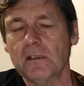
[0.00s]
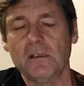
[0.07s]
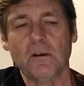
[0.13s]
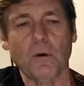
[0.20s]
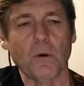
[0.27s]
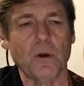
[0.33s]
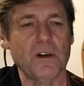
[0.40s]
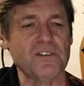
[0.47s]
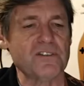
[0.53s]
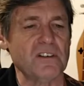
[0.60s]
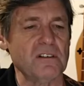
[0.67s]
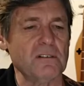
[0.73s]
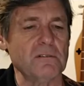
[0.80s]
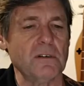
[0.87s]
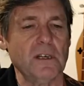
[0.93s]
chords
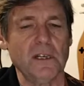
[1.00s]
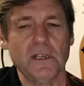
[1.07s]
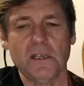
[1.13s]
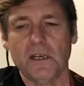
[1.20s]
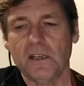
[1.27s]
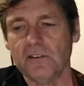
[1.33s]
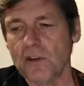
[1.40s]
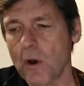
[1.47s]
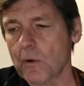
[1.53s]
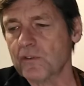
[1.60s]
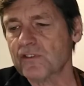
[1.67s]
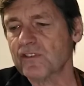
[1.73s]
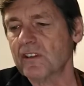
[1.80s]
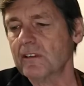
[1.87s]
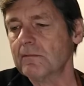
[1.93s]
and
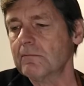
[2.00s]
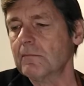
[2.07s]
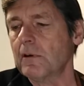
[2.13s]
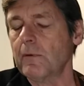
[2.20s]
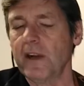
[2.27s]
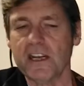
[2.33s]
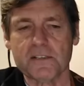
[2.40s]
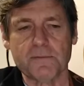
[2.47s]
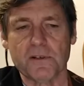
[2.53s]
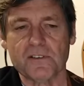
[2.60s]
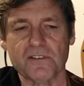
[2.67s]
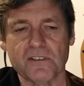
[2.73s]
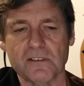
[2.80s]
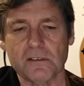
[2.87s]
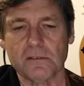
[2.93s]
notes and
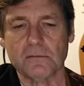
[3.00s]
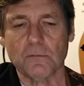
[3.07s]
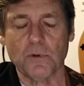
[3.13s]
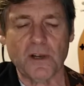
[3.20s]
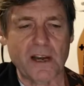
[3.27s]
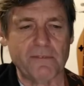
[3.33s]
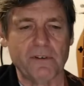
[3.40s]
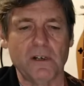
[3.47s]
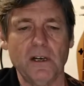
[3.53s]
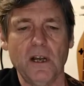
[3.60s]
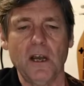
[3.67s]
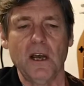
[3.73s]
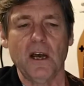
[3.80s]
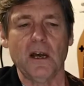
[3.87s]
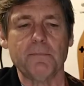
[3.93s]
arrangements and whatever.
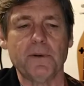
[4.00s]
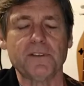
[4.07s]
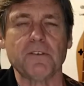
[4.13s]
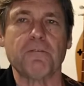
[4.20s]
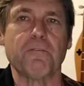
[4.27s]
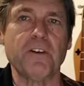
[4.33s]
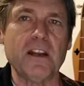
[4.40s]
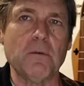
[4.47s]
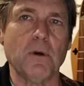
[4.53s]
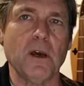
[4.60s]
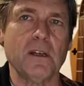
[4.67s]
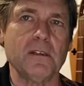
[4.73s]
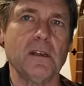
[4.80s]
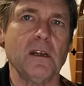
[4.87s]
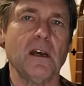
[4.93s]
But the free
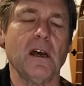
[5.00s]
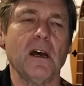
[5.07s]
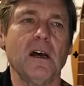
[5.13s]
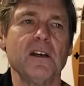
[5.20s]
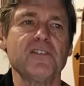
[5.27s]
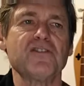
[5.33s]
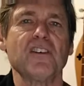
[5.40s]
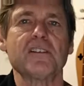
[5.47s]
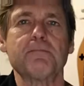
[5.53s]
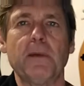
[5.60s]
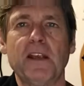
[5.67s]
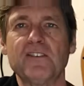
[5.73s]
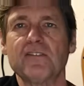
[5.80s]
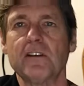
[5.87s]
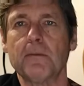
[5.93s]
one is just
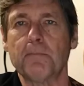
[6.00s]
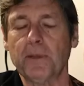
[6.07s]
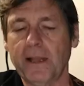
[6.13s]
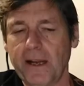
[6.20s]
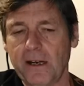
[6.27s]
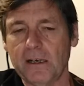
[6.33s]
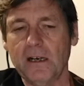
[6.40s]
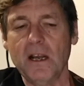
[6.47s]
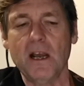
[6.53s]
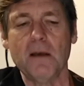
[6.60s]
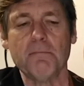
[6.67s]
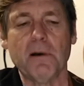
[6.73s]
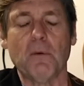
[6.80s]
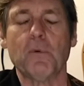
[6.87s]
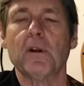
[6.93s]
basically a player.
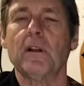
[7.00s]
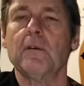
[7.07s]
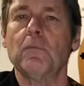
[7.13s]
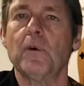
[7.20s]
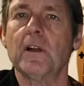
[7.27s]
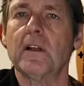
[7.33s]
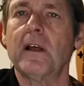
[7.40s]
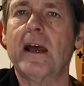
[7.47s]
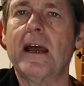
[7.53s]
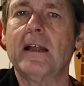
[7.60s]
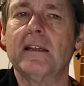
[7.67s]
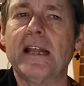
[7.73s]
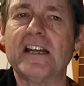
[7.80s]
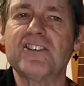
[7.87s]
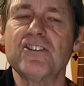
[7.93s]
But what'll
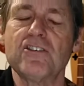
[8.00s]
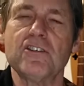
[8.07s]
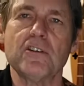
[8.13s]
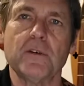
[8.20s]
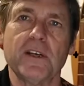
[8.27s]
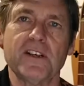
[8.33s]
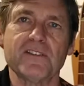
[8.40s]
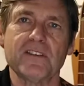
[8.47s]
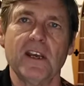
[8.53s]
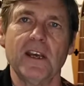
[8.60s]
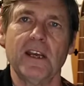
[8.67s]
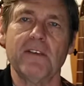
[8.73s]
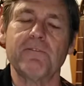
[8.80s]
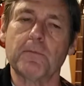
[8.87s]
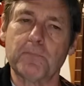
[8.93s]
let you do is,
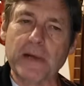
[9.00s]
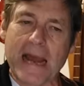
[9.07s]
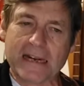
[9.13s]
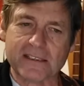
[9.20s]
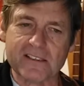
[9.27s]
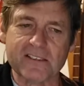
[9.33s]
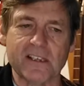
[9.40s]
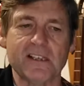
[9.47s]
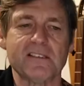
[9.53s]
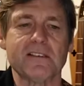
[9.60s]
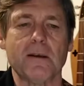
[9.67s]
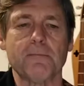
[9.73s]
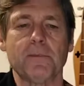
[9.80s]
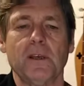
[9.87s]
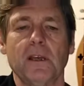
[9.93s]
if you're practicing
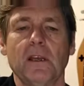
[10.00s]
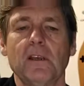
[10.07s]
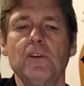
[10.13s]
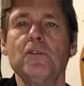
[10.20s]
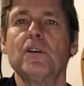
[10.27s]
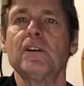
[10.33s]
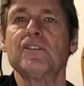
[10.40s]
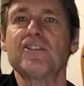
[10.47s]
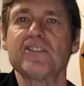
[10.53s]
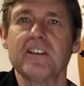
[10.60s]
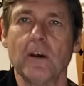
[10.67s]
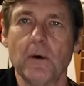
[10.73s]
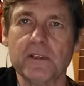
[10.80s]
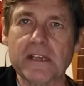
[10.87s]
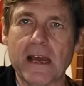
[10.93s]
something, you can
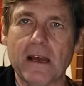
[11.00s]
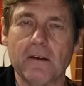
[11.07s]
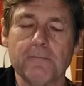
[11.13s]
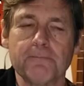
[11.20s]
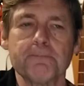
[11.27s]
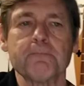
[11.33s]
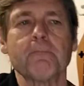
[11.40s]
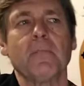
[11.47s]
slow it down